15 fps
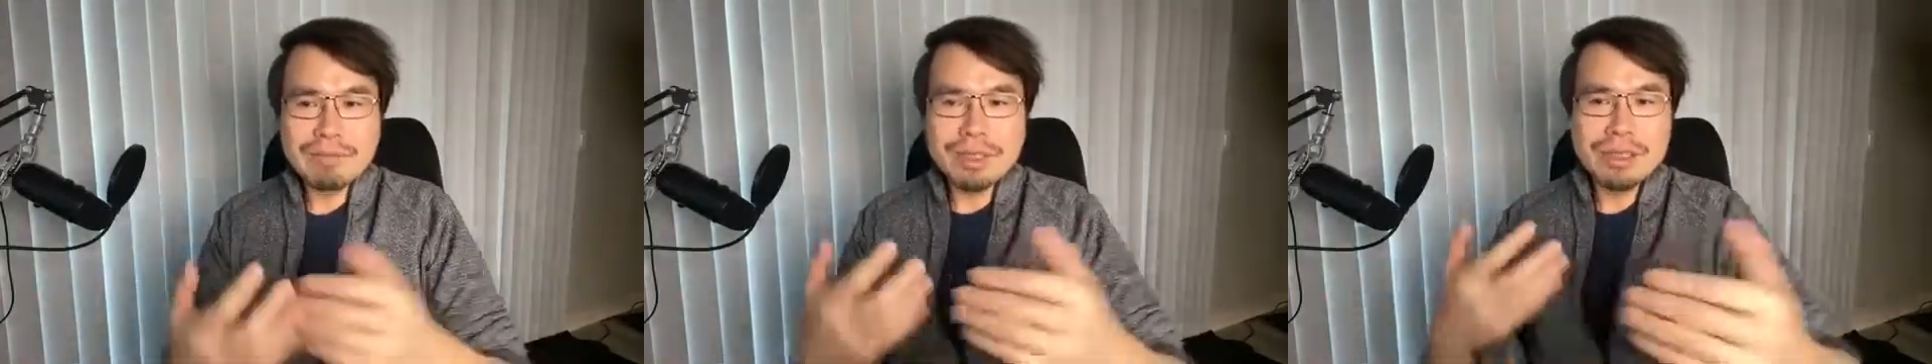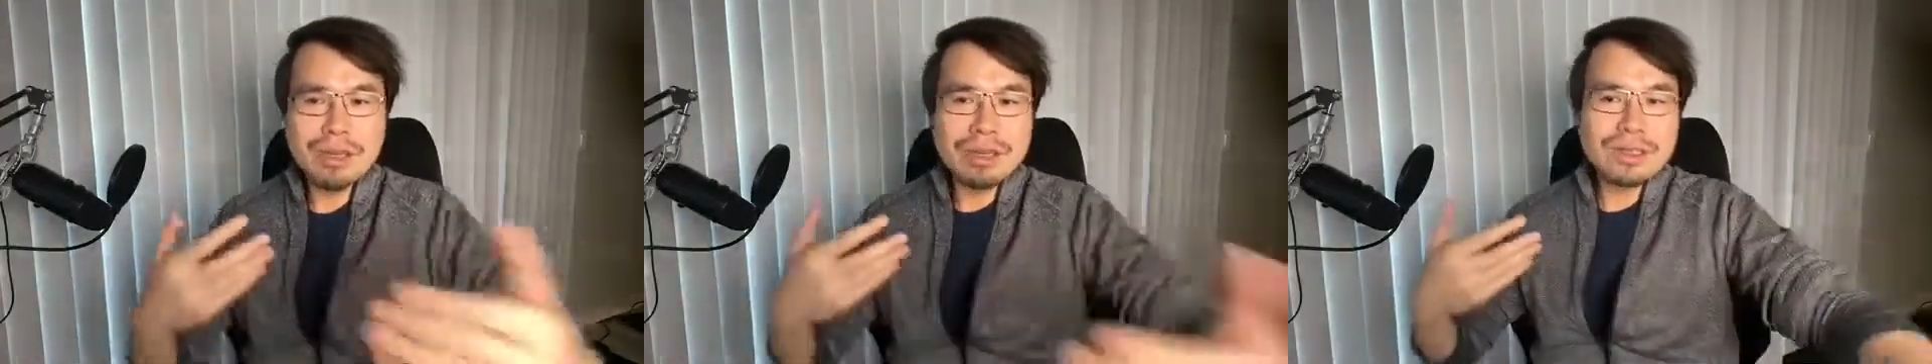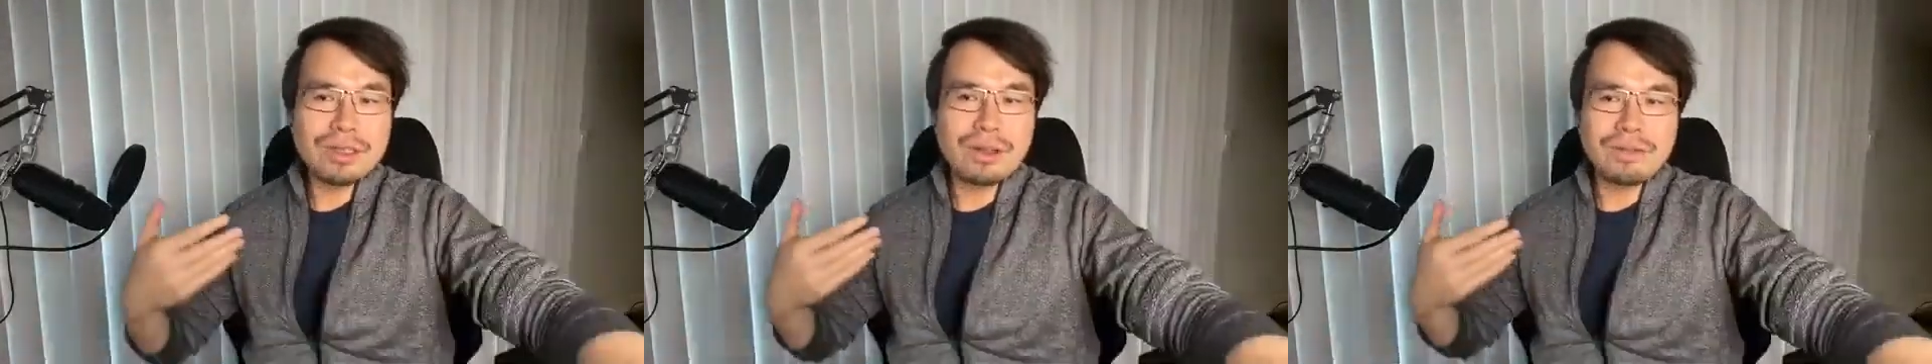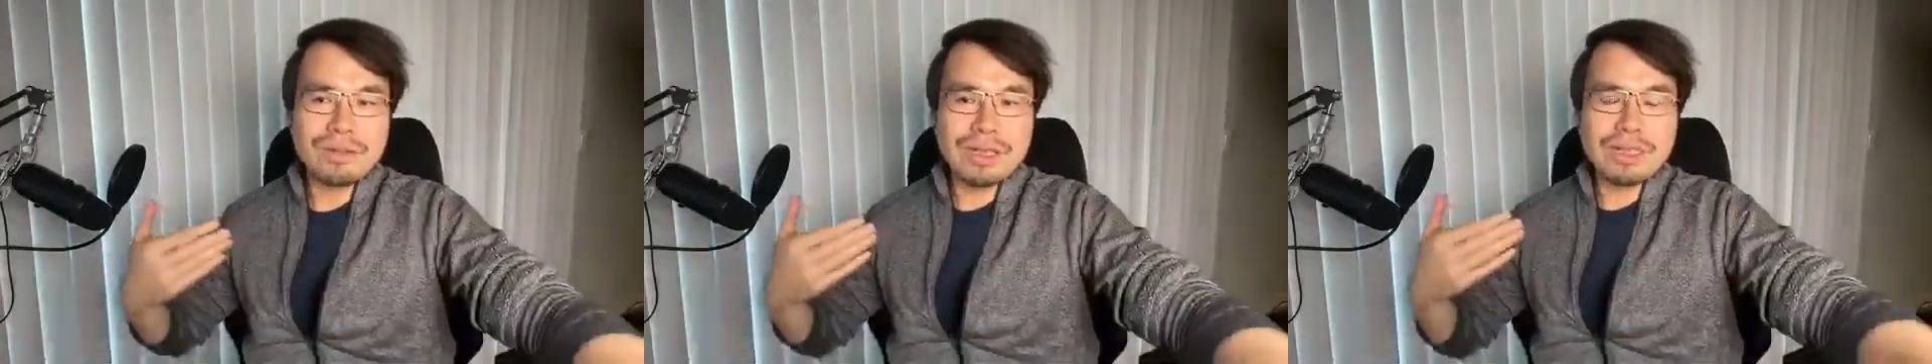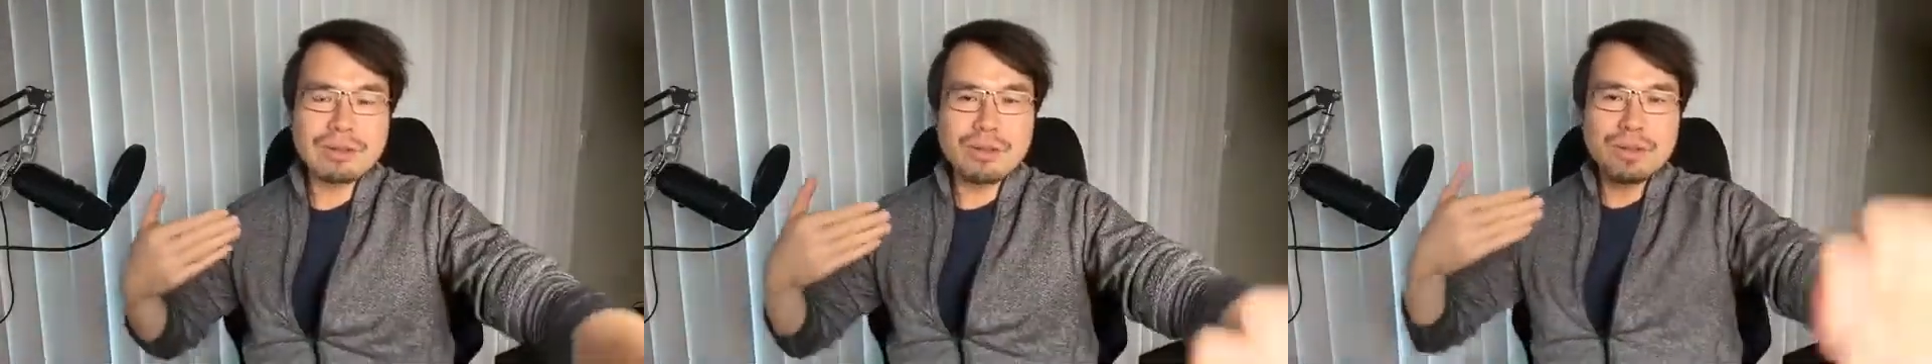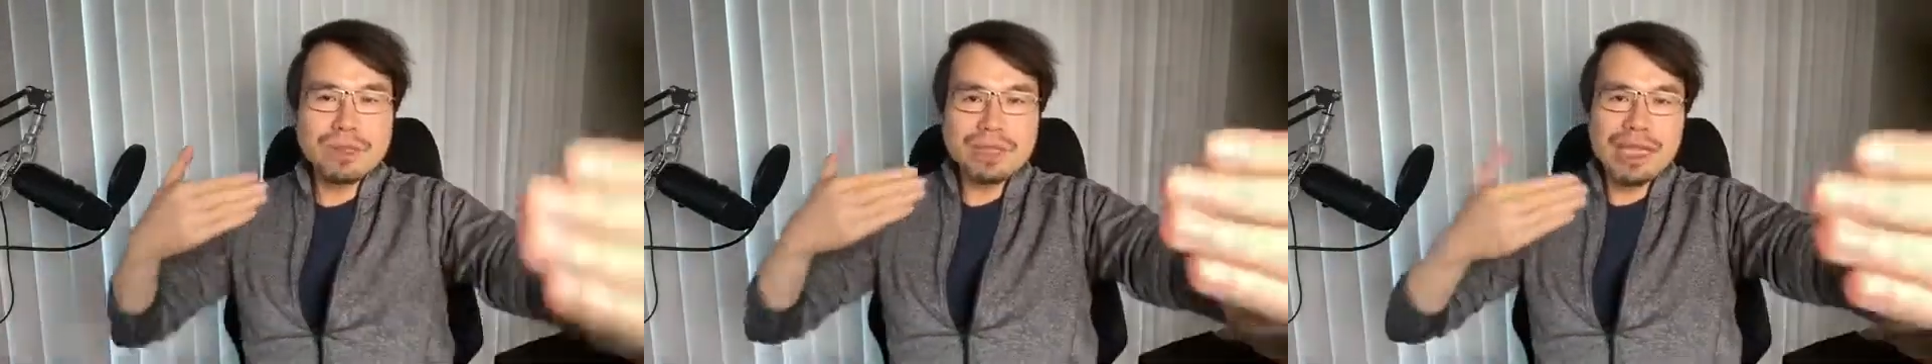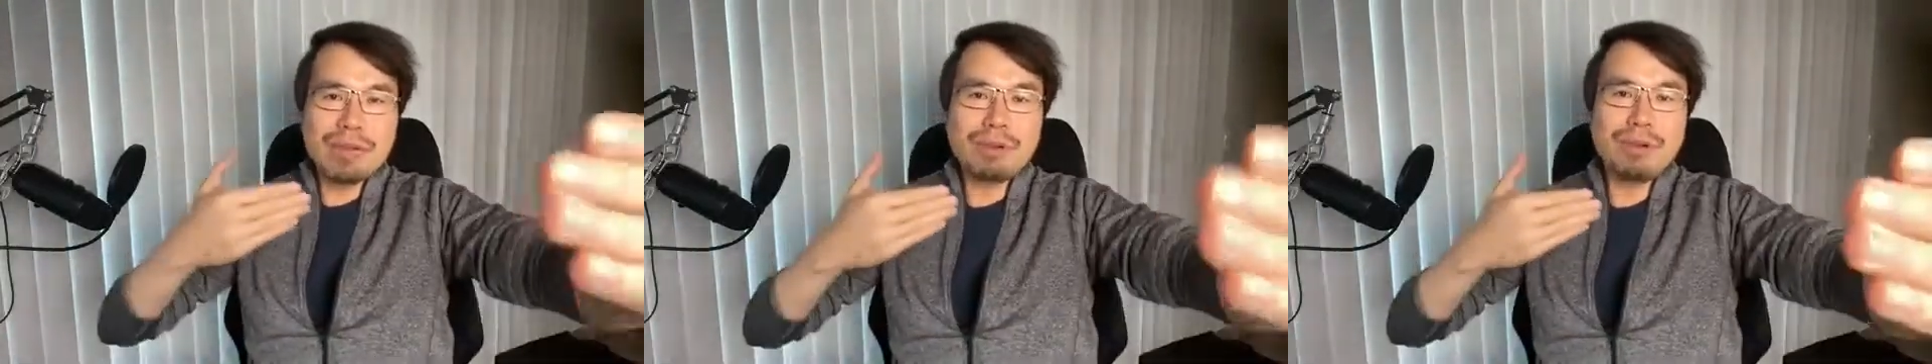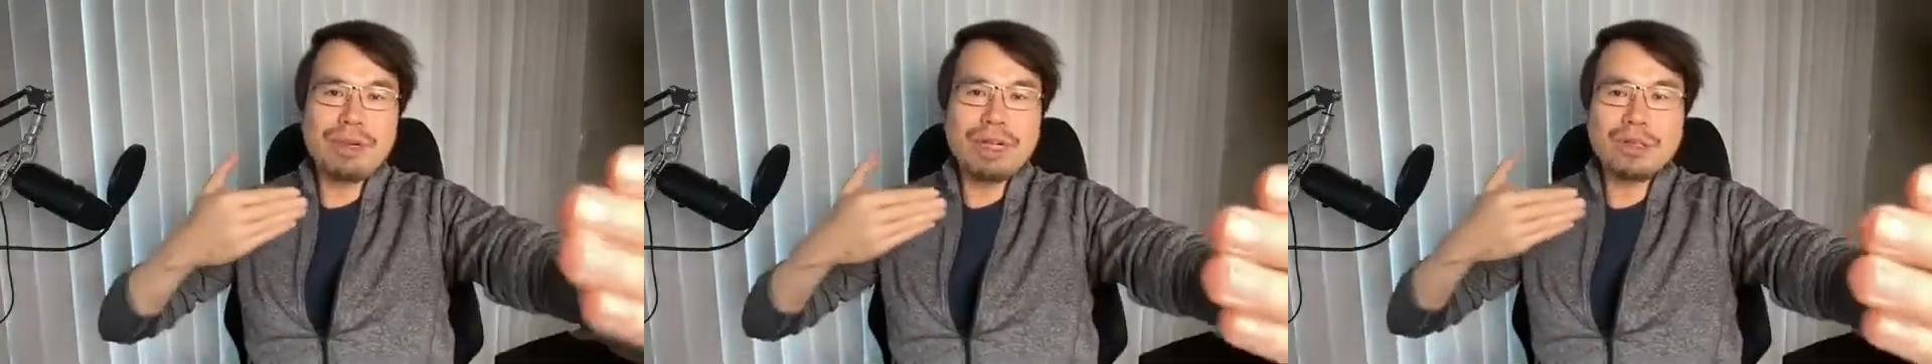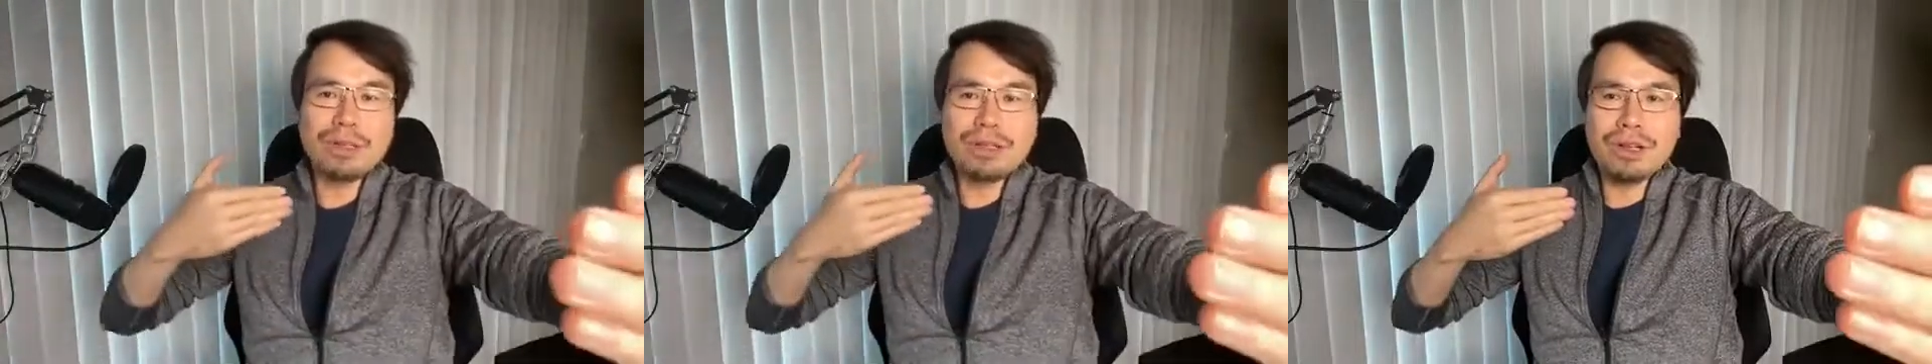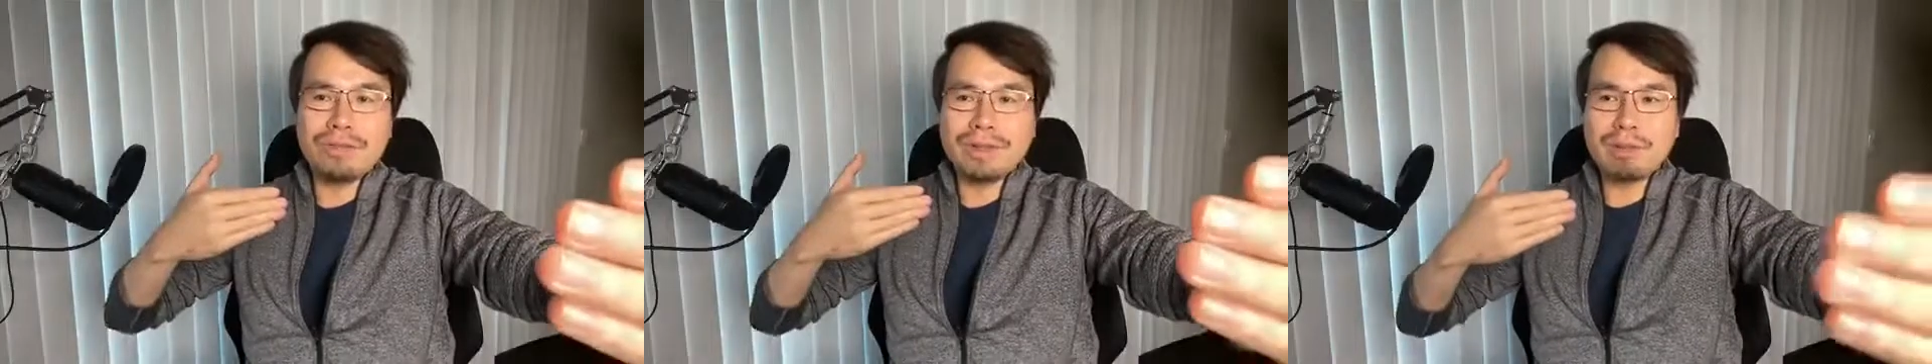because of a good
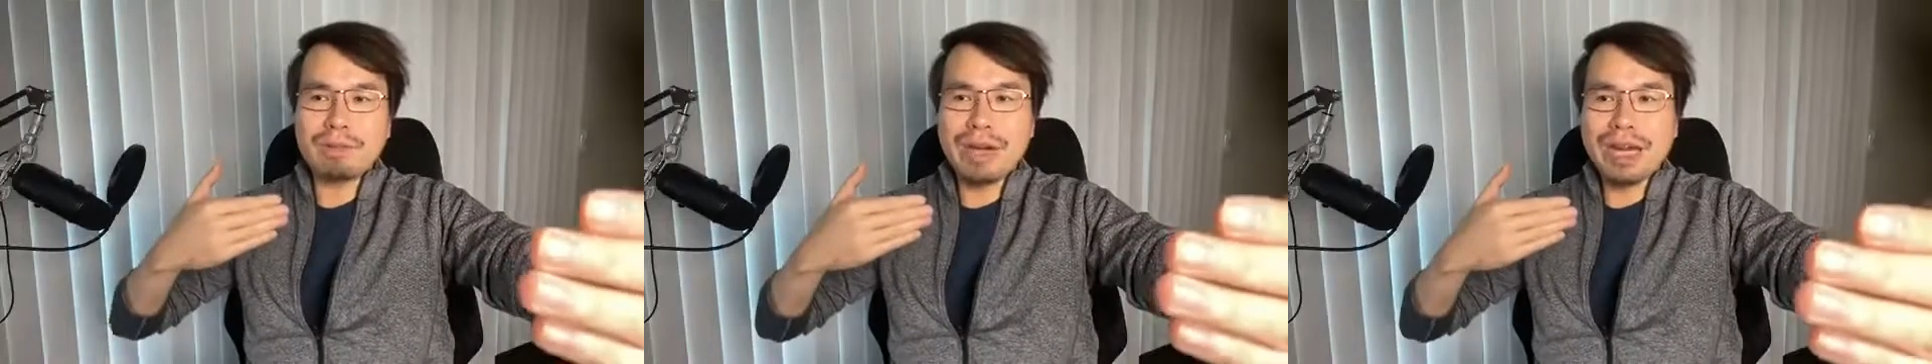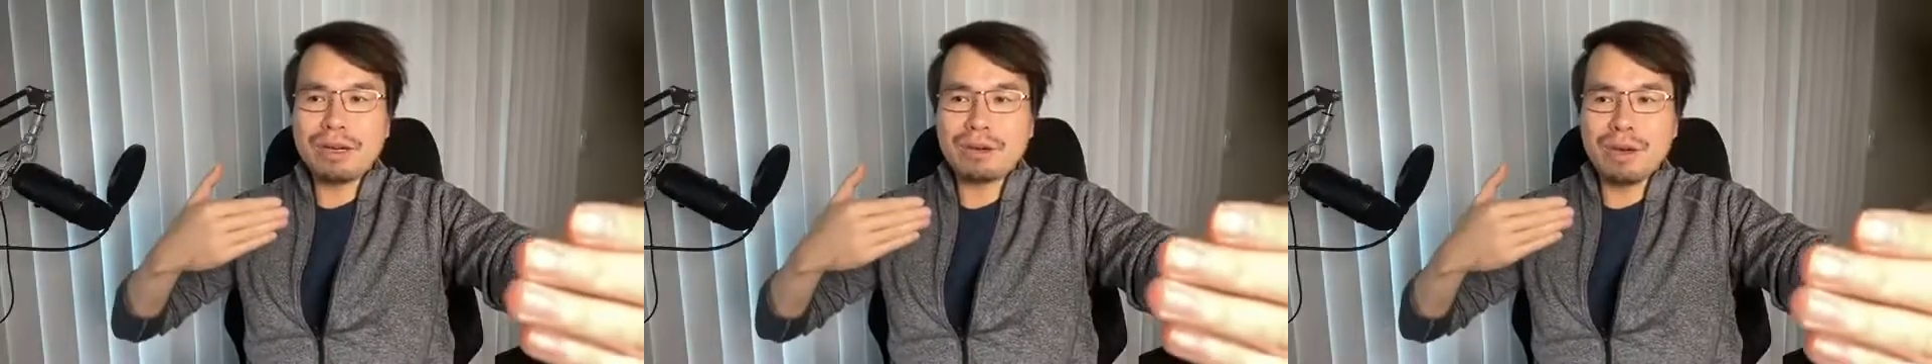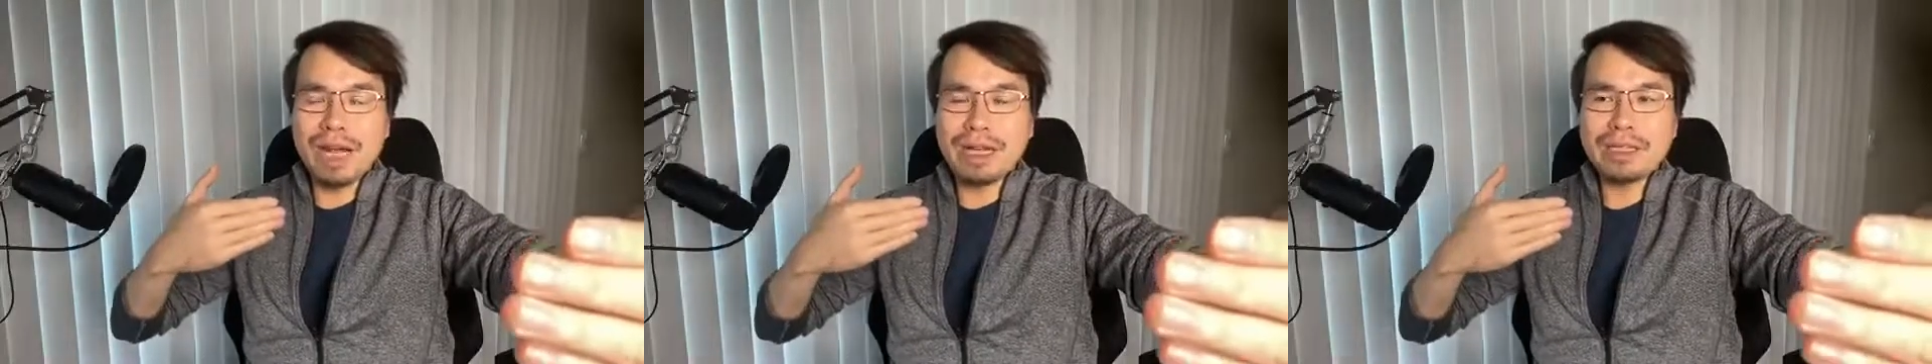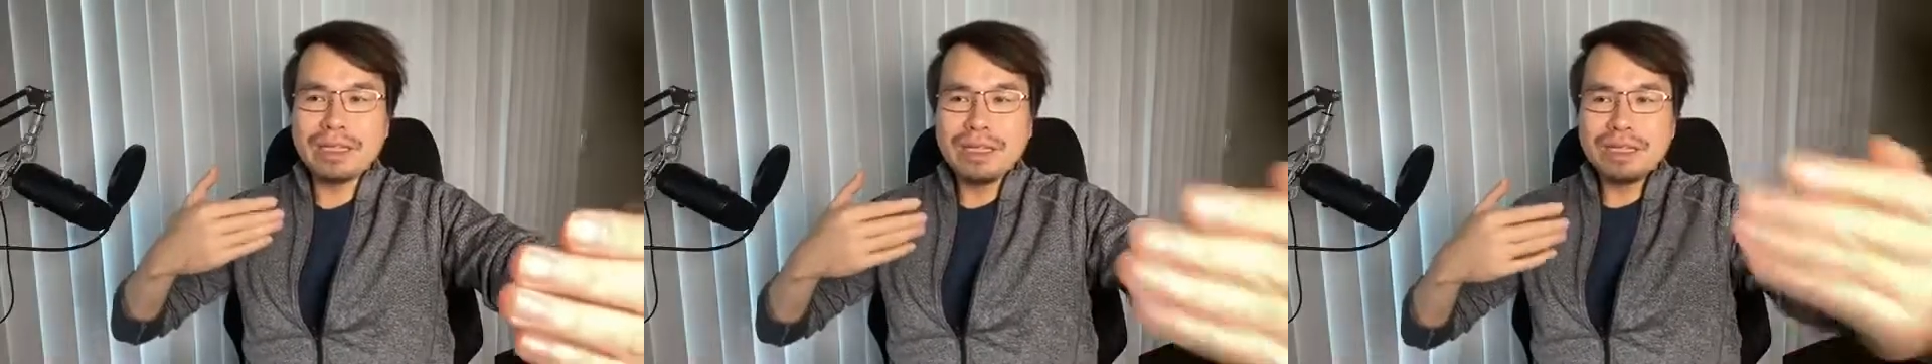separation of the background.